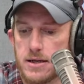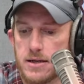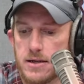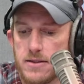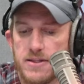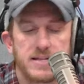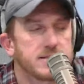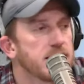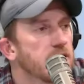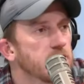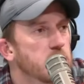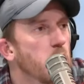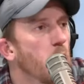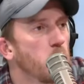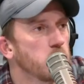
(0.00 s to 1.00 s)
That's not
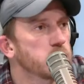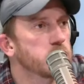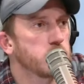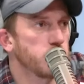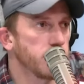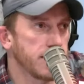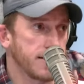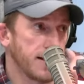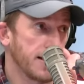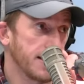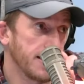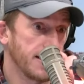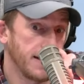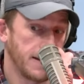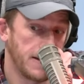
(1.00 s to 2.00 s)
a cold shooting night.
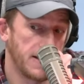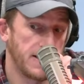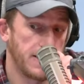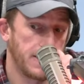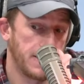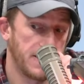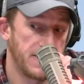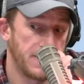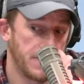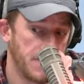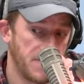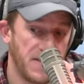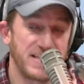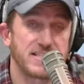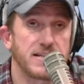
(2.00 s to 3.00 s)

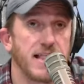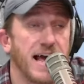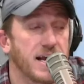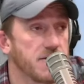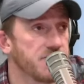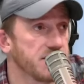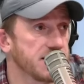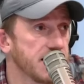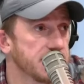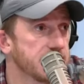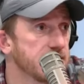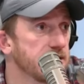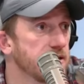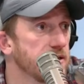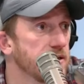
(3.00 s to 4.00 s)
That's a lack of
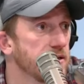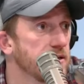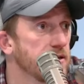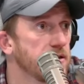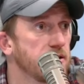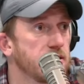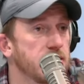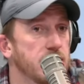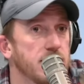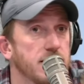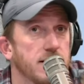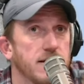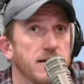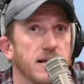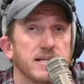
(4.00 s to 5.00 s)
intensity.
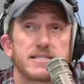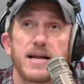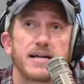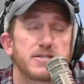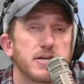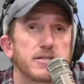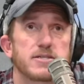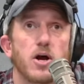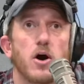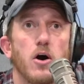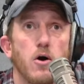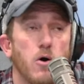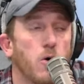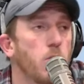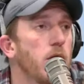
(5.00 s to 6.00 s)
That's not just,
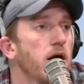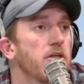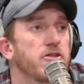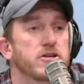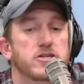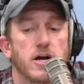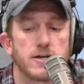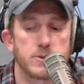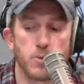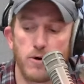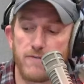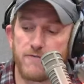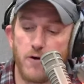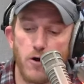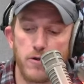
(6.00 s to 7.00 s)
the shots
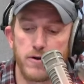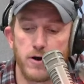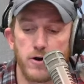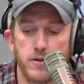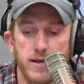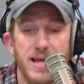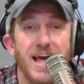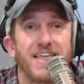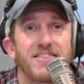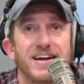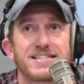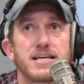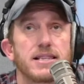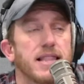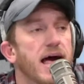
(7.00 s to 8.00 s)
weren't falling early.
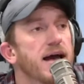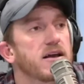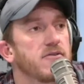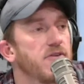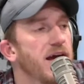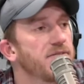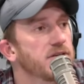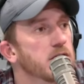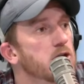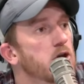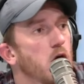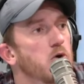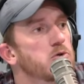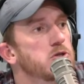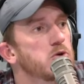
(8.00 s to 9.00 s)
That's a lack of having a
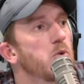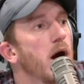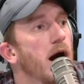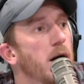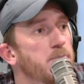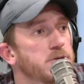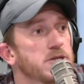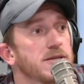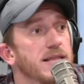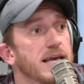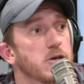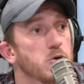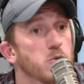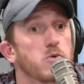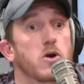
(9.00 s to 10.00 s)
go-to option that
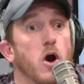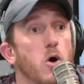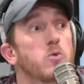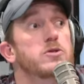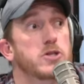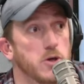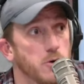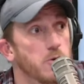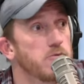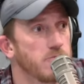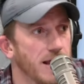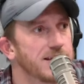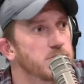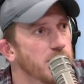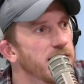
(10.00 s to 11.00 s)
you go to,
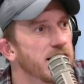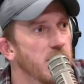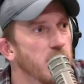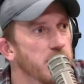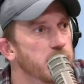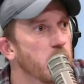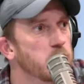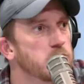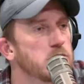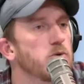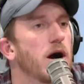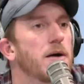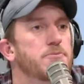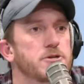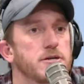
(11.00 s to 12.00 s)
right? That's why they call it a go-to
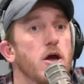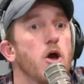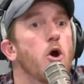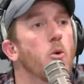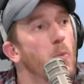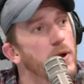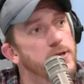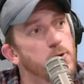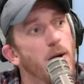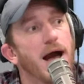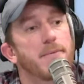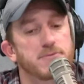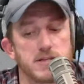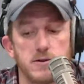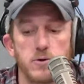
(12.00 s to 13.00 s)
option, when you
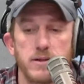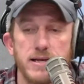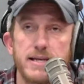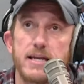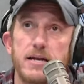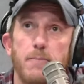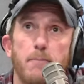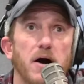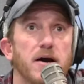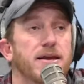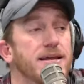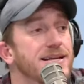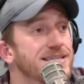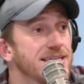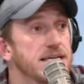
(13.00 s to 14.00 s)
absolutely need a bucket.